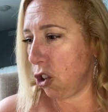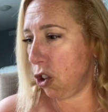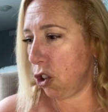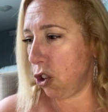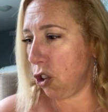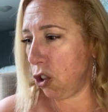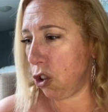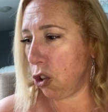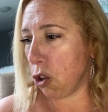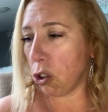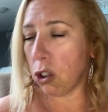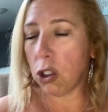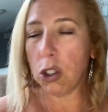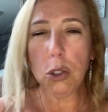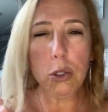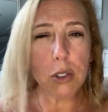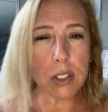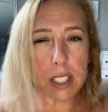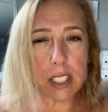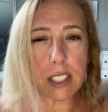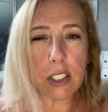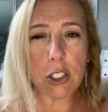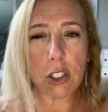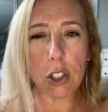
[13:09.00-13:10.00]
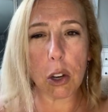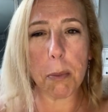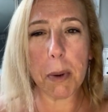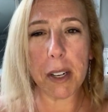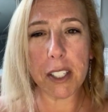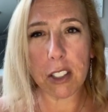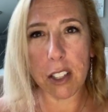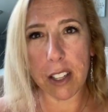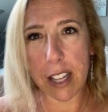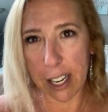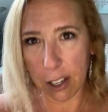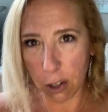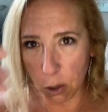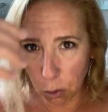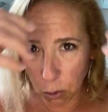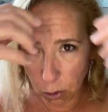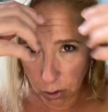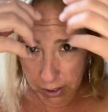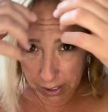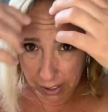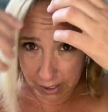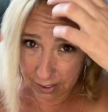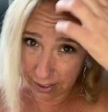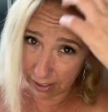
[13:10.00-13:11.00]
you're losing so much of that
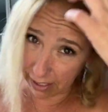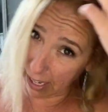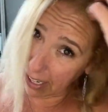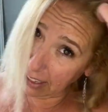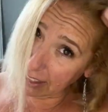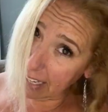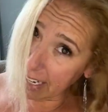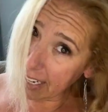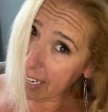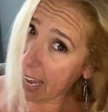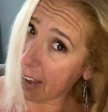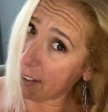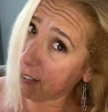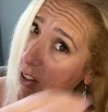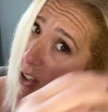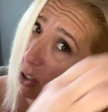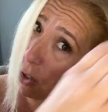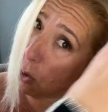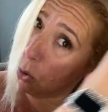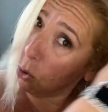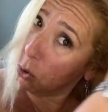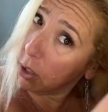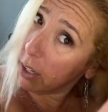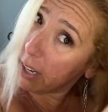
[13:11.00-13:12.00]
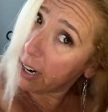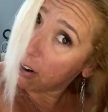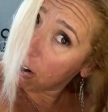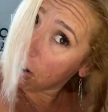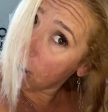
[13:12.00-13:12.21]
coolness. And I like having the cool air